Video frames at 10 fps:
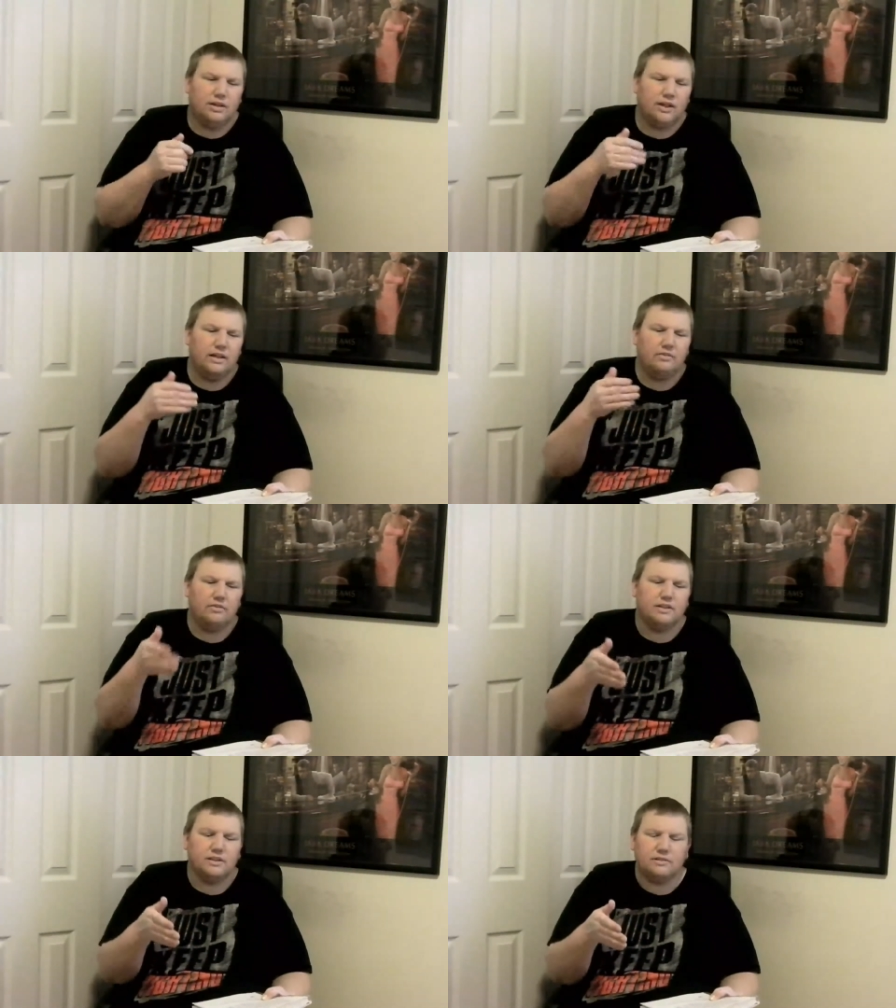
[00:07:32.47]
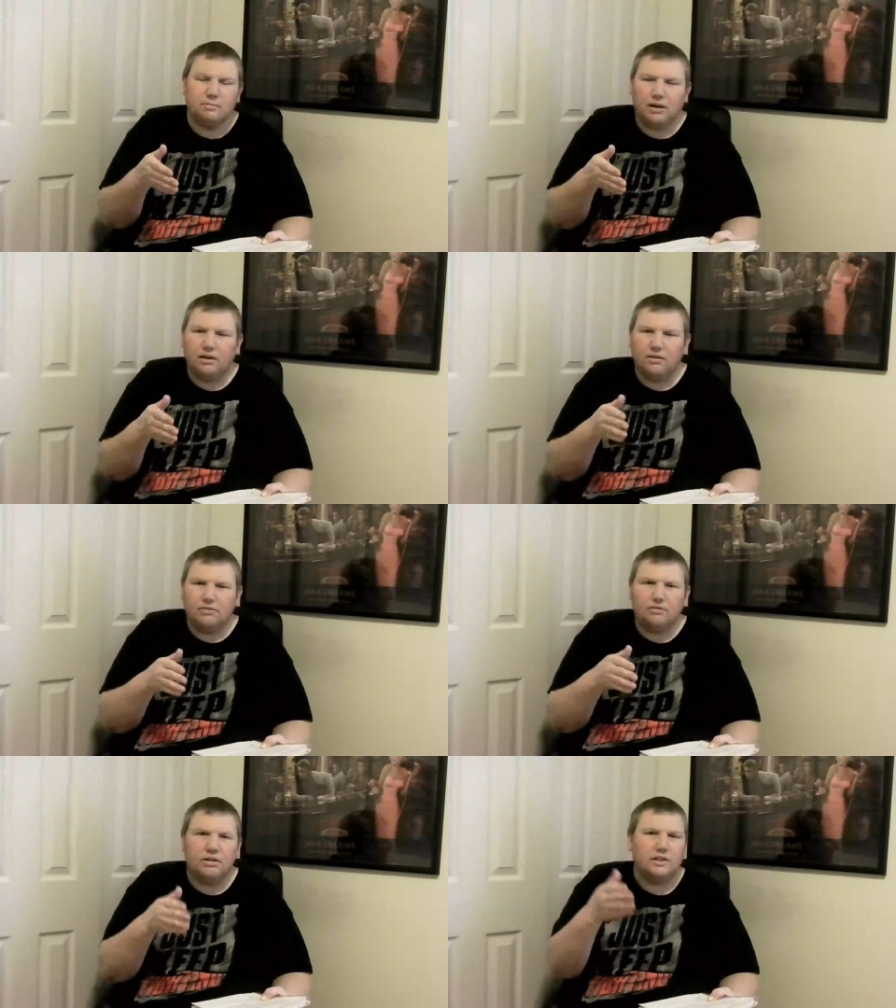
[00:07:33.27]
He defends his belt
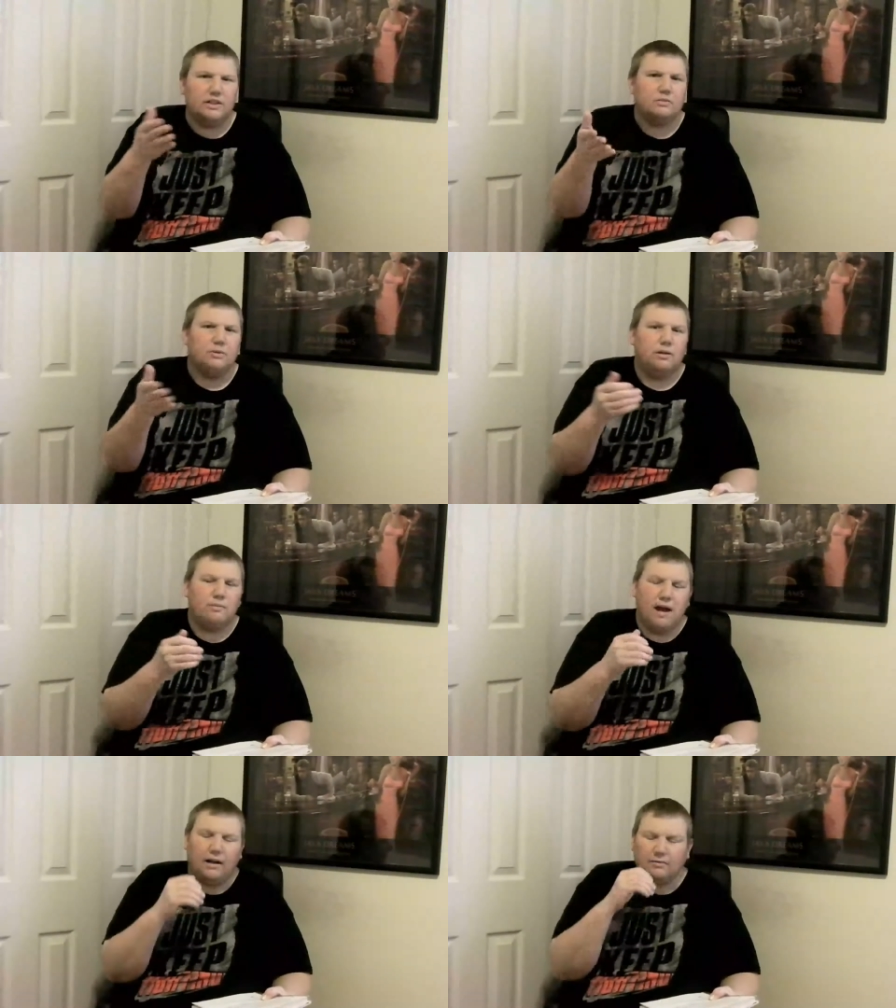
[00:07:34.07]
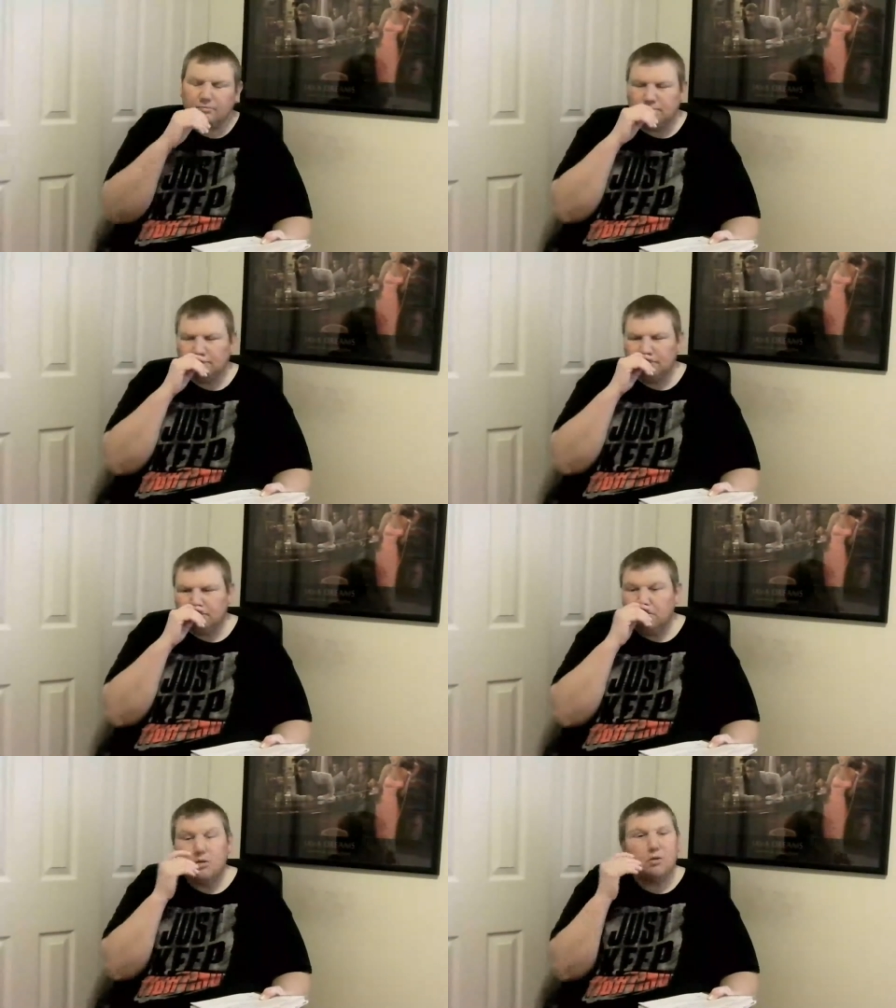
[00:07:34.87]
against WIllie Mack.
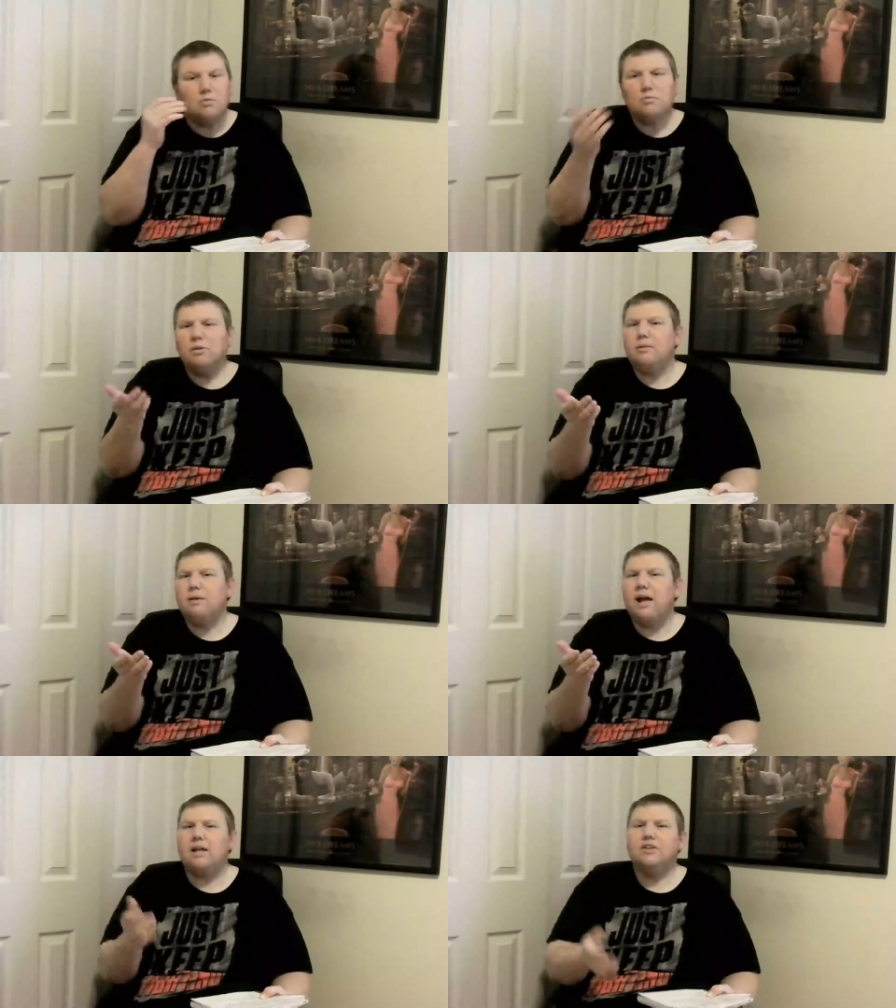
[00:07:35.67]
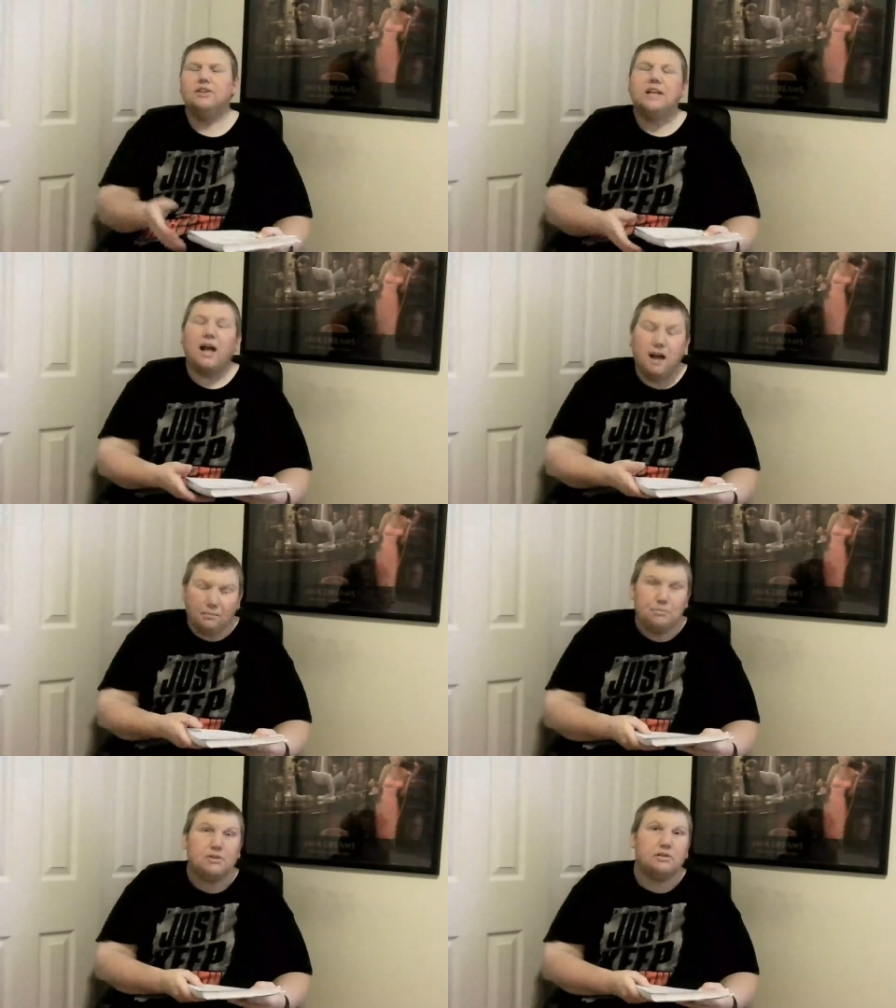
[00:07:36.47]
WIllie Mack just
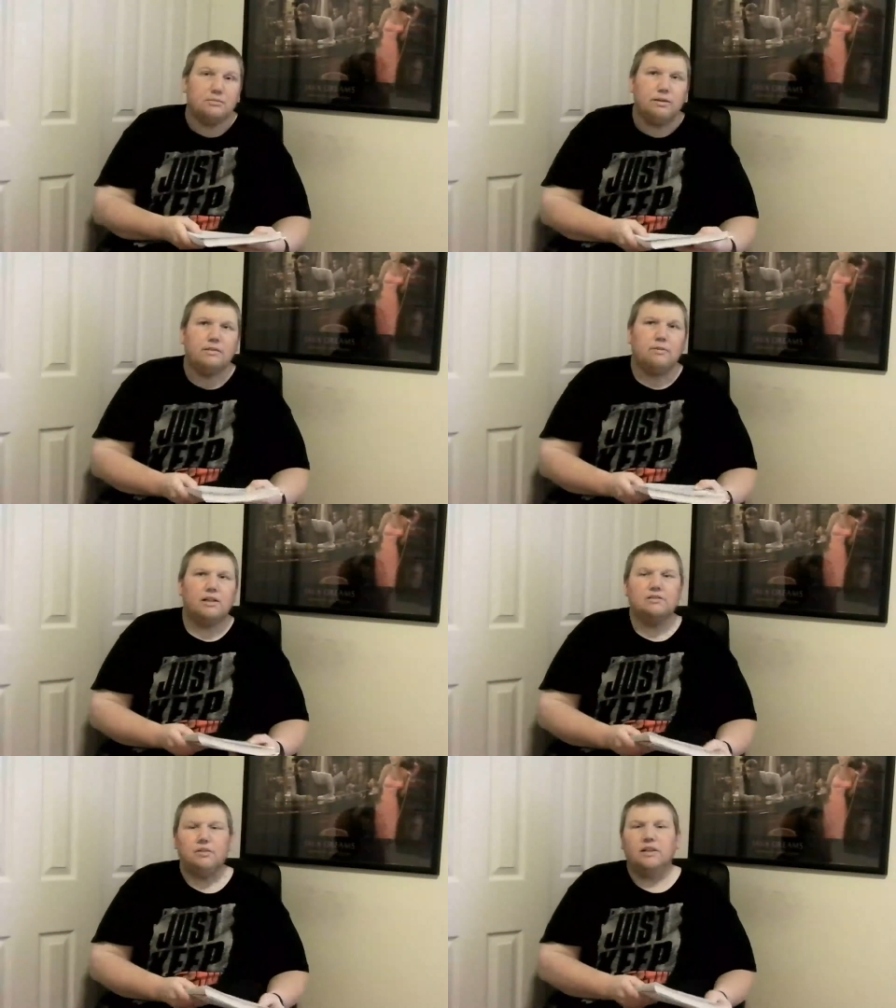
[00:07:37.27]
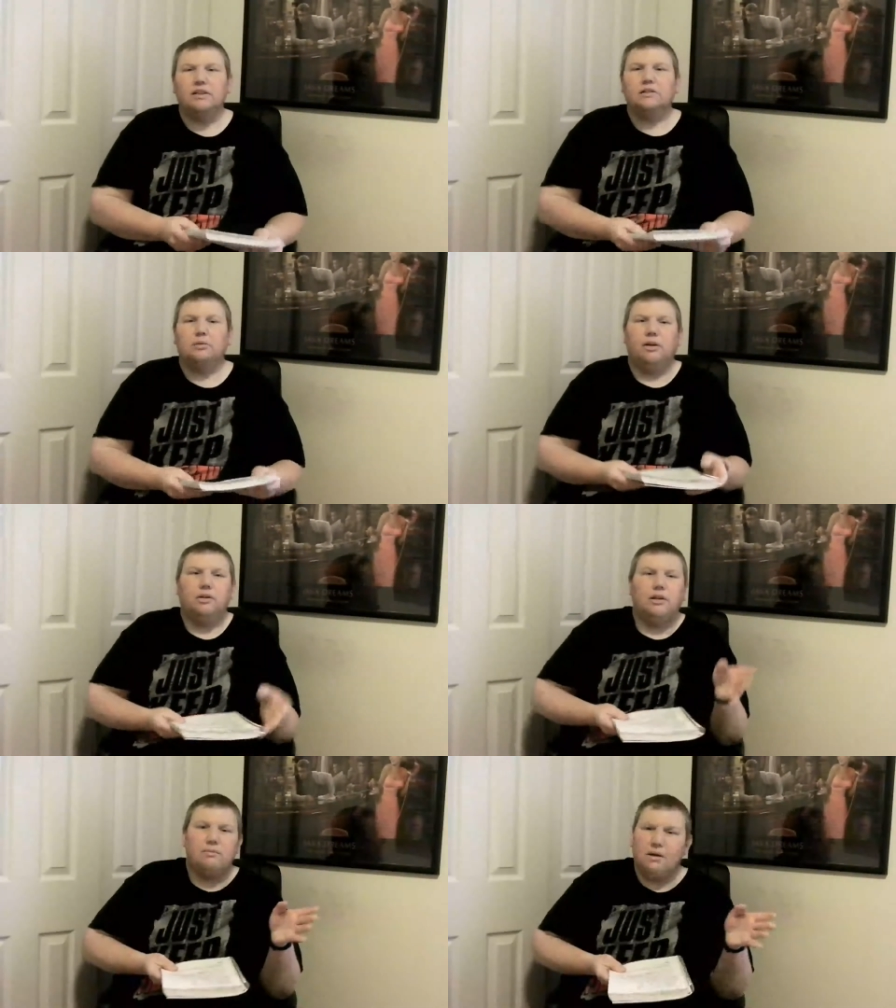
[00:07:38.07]
happens to be best friends with
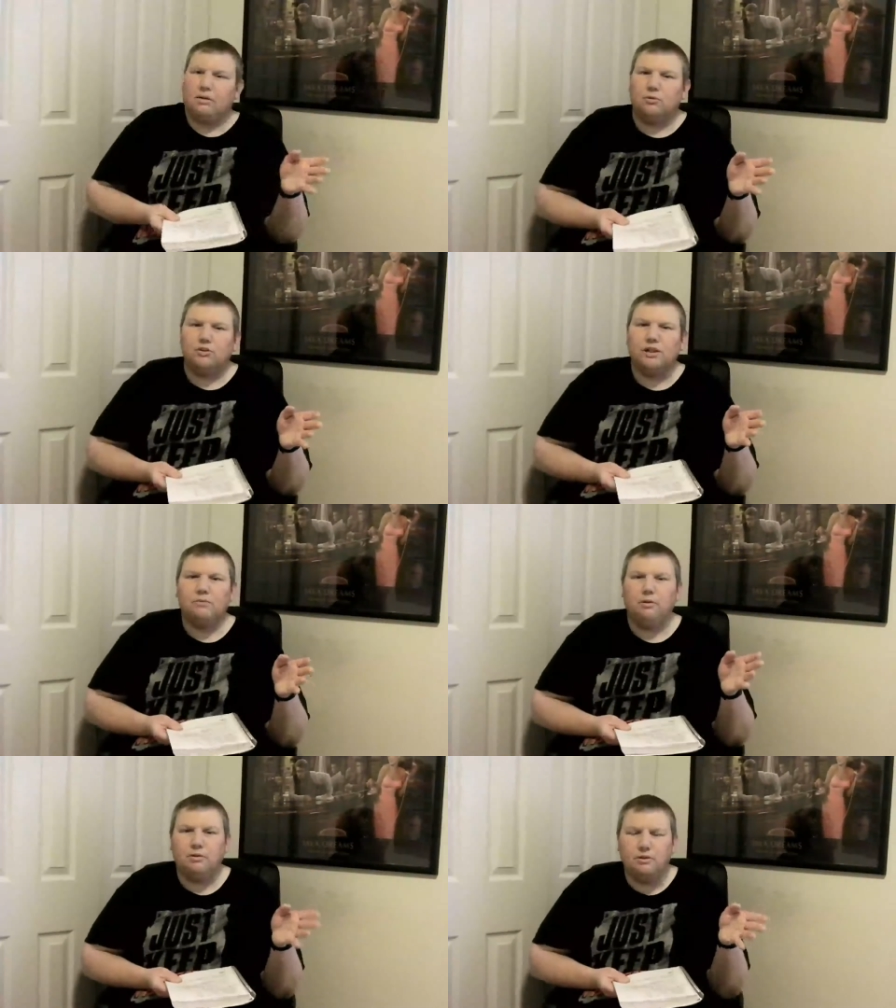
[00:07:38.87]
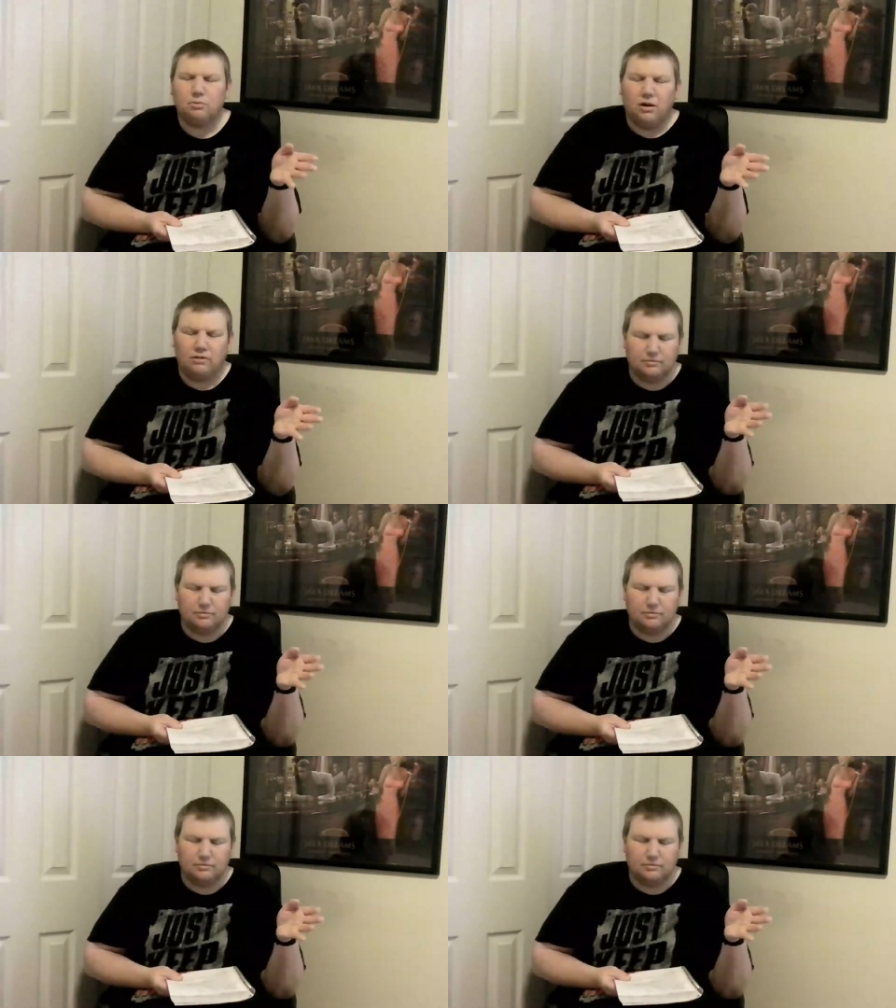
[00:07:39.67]
the Impact World Champion Red Swan.